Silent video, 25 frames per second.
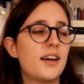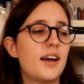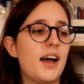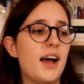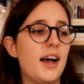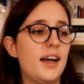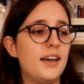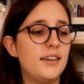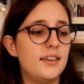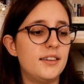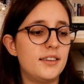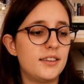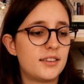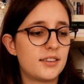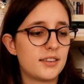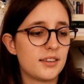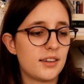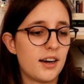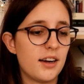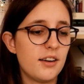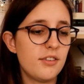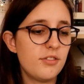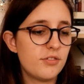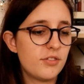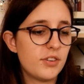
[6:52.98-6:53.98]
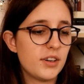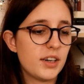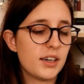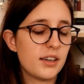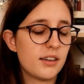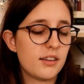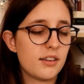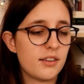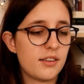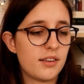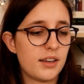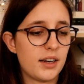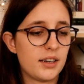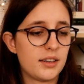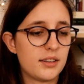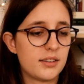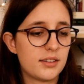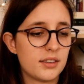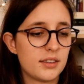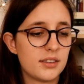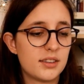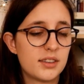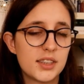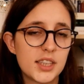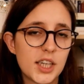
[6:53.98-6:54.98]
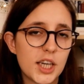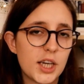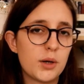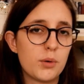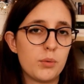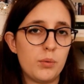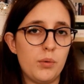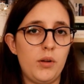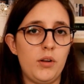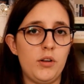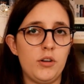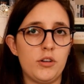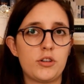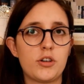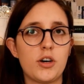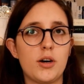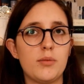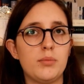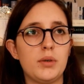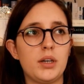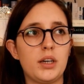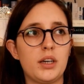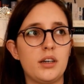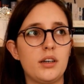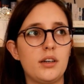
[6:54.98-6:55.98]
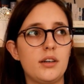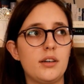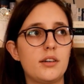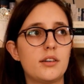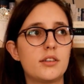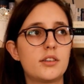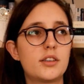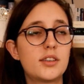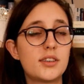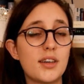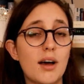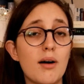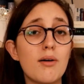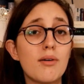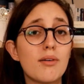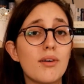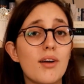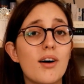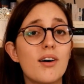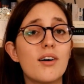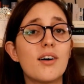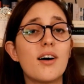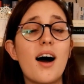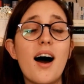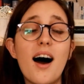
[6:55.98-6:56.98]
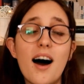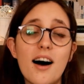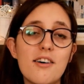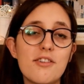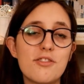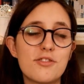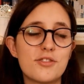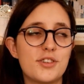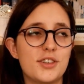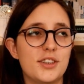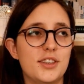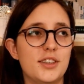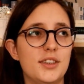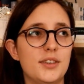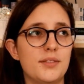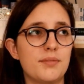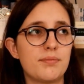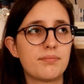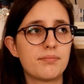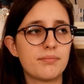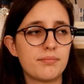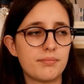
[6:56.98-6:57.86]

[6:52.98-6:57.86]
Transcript: And I feel that a sequel coming so long after